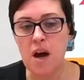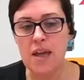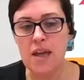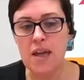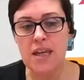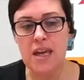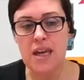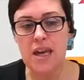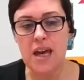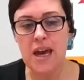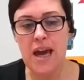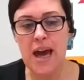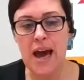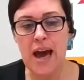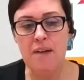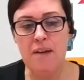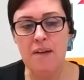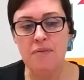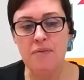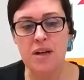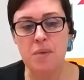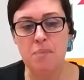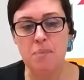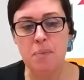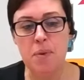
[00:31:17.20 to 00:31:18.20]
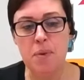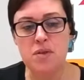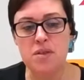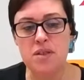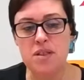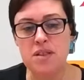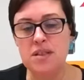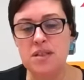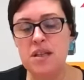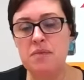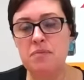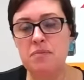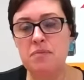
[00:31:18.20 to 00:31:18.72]
I think, having a
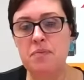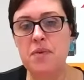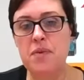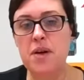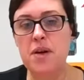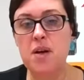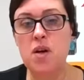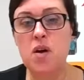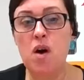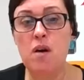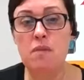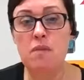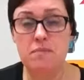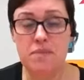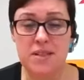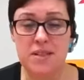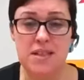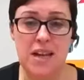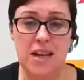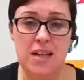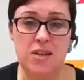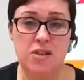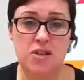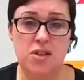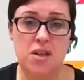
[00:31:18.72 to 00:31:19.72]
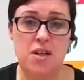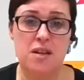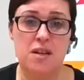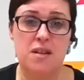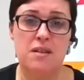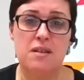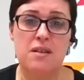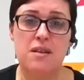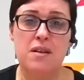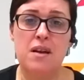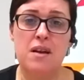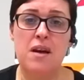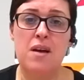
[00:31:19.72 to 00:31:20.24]
positive
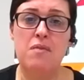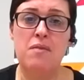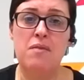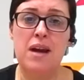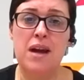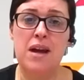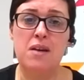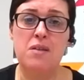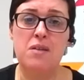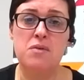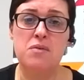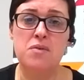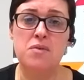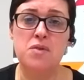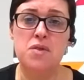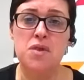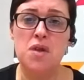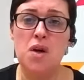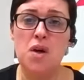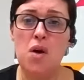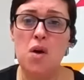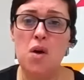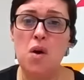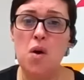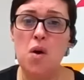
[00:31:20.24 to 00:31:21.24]
conversation around